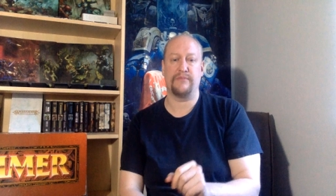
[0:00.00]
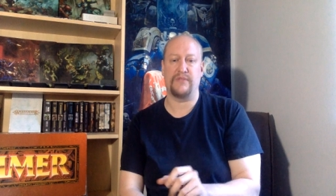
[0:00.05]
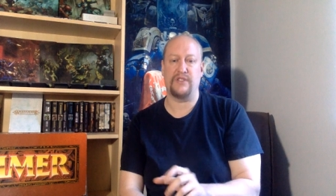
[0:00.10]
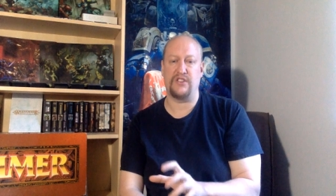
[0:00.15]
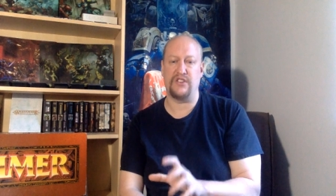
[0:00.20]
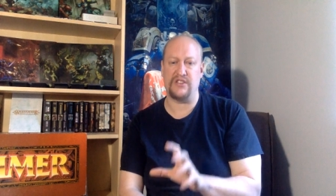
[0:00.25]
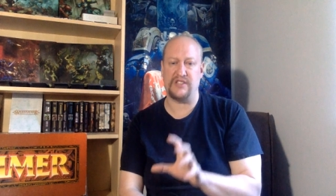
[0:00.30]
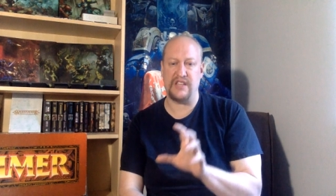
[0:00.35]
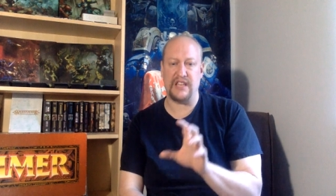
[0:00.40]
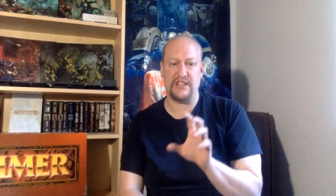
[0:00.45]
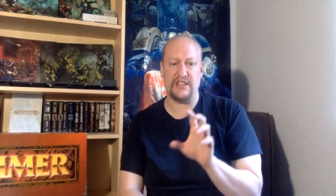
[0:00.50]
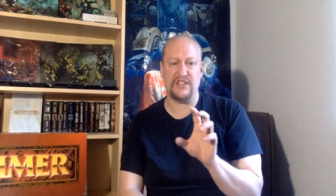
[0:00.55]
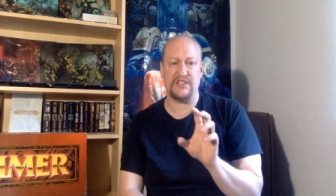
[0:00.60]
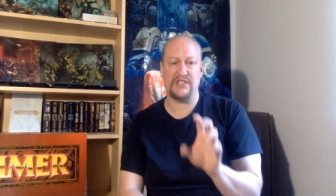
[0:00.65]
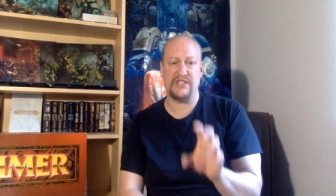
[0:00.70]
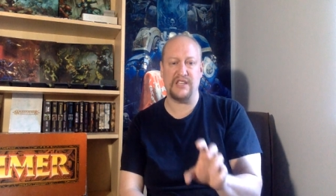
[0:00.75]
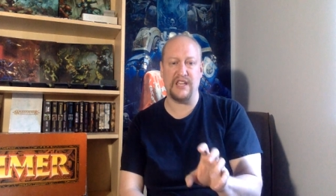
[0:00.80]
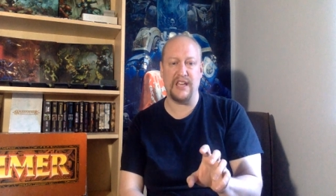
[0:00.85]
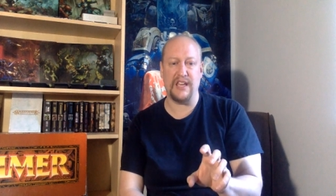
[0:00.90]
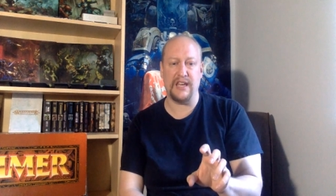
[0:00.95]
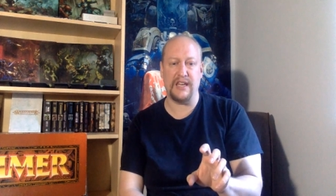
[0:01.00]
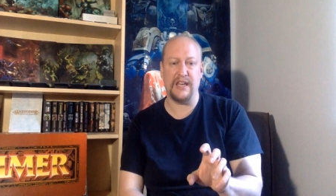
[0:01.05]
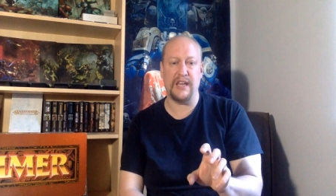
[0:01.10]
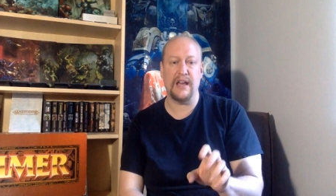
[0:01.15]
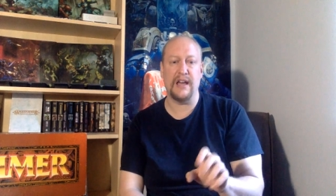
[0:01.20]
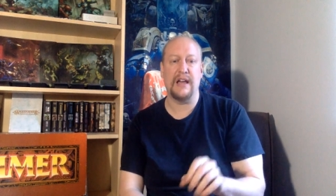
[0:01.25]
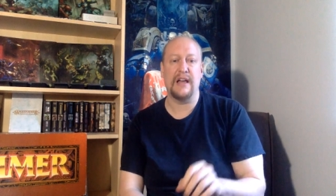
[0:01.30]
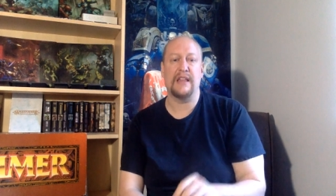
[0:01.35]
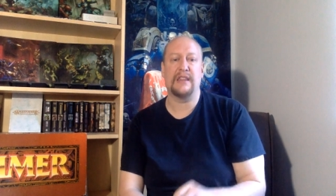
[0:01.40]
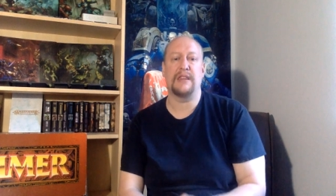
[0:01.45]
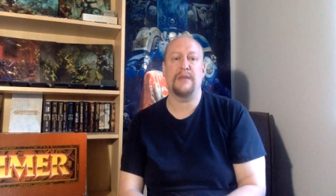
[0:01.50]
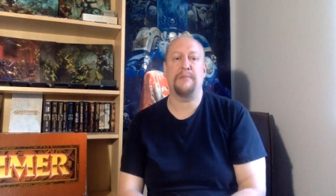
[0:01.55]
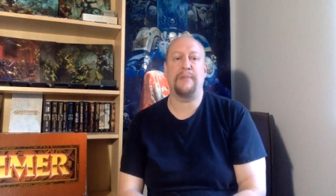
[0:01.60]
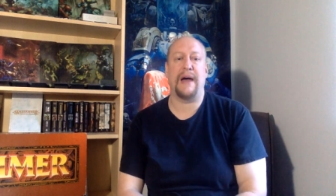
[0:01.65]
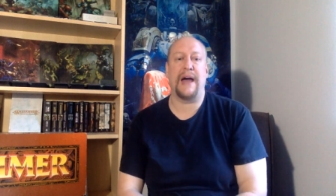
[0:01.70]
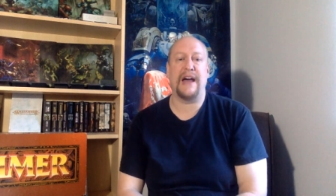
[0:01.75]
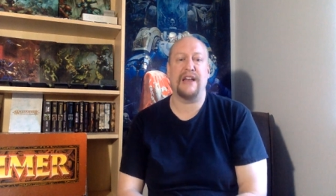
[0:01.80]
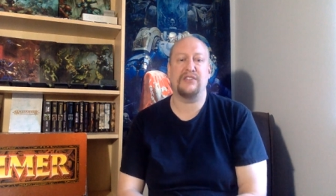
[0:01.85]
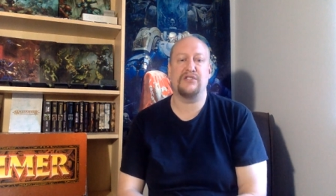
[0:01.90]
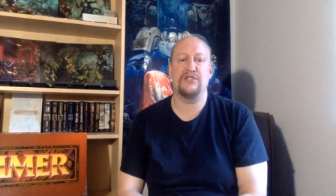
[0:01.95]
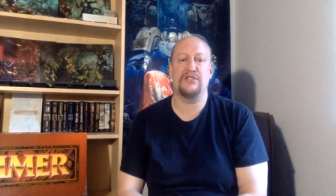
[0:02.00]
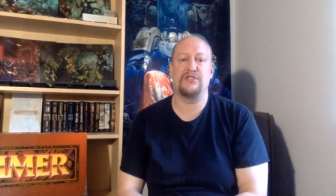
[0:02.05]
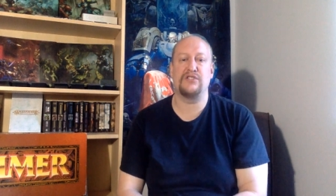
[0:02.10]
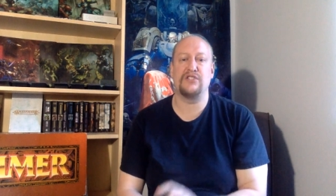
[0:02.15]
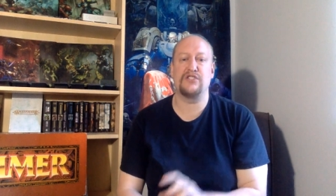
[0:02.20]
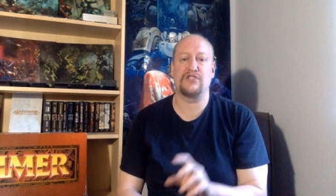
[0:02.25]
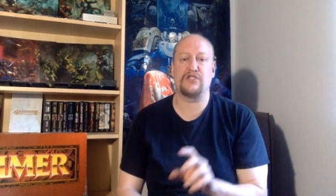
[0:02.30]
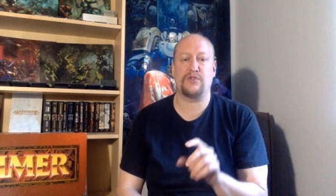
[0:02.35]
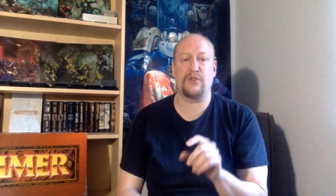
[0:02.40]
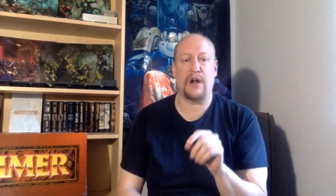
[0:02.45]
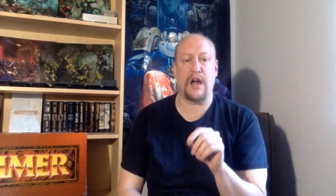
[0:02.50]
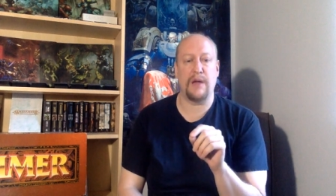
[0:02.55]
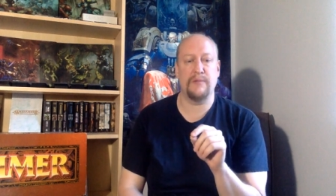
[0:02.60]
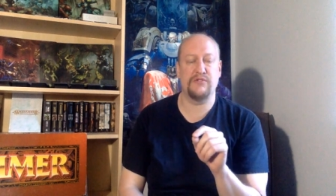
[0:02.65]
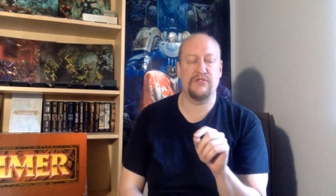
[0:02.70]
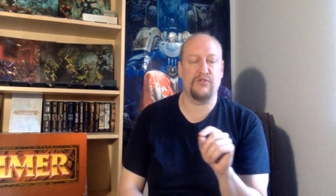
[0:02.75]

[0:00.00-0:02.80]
To set the scene, the passage describes